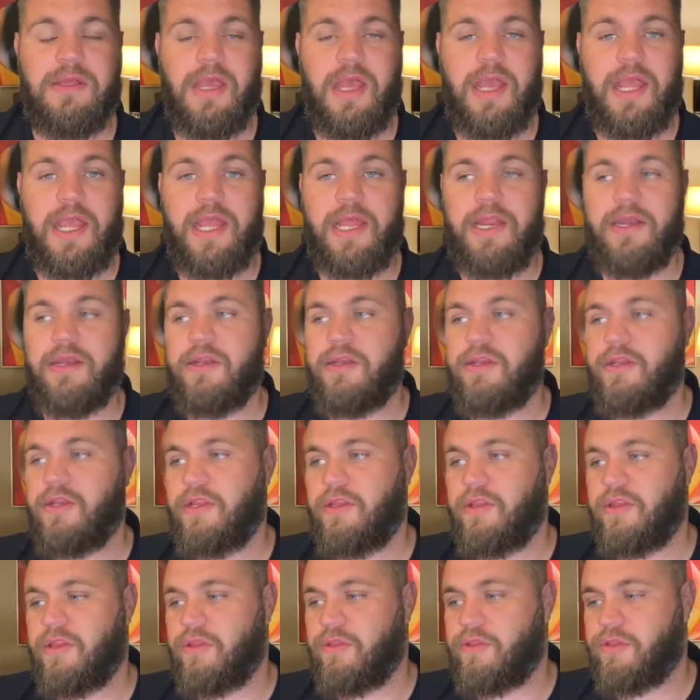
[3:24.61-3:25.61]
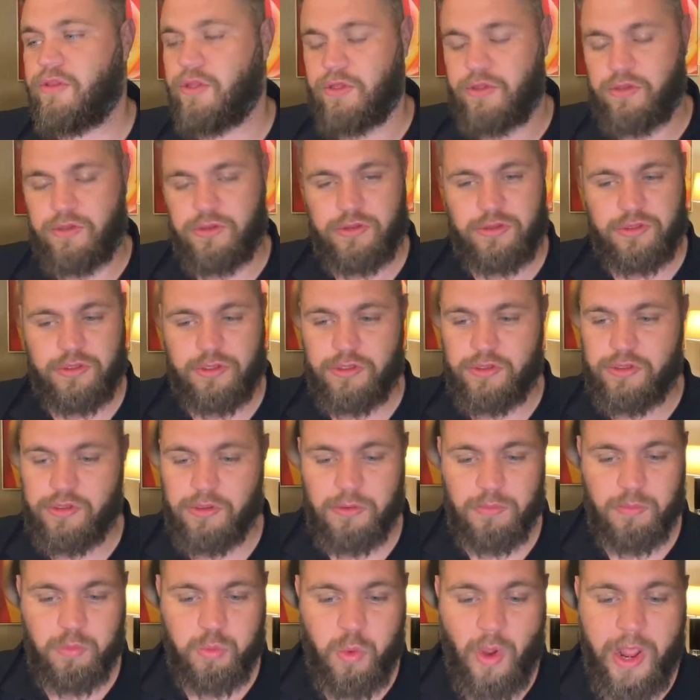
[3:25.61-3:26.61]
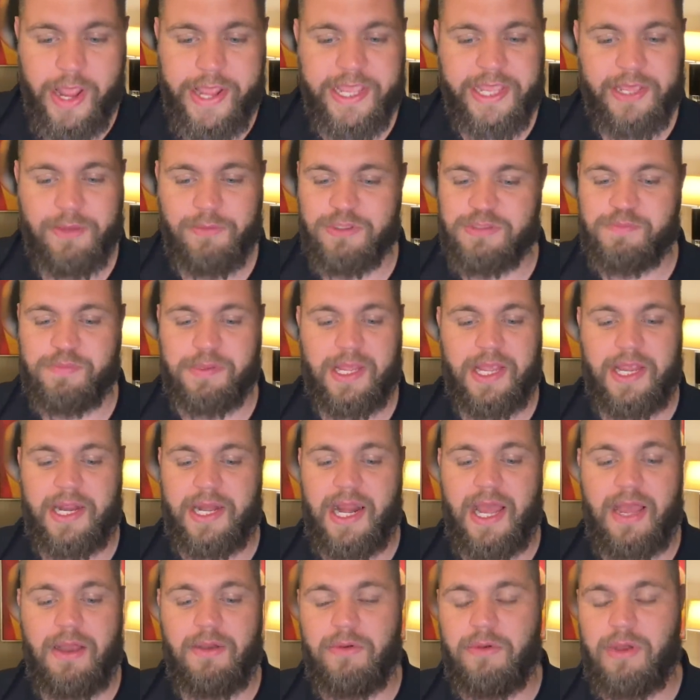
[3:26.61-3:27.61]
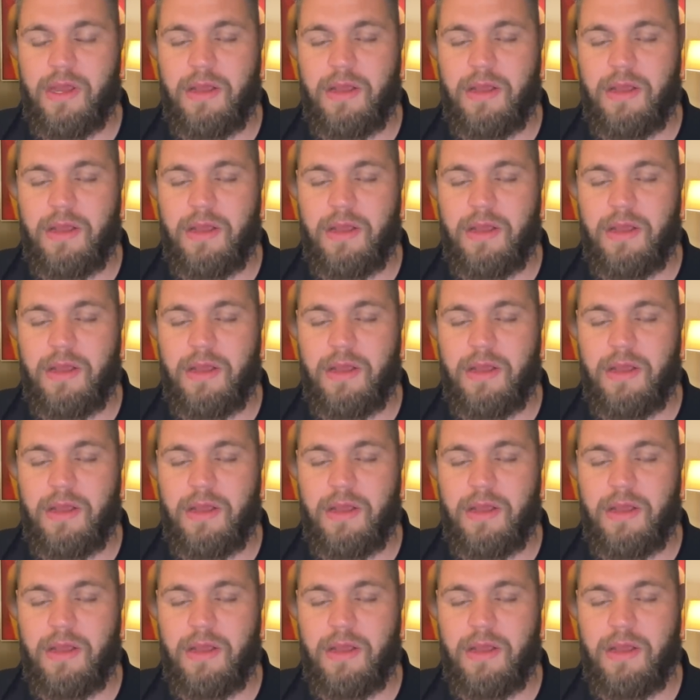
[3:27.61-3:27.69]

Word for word: in the the way he was playing out.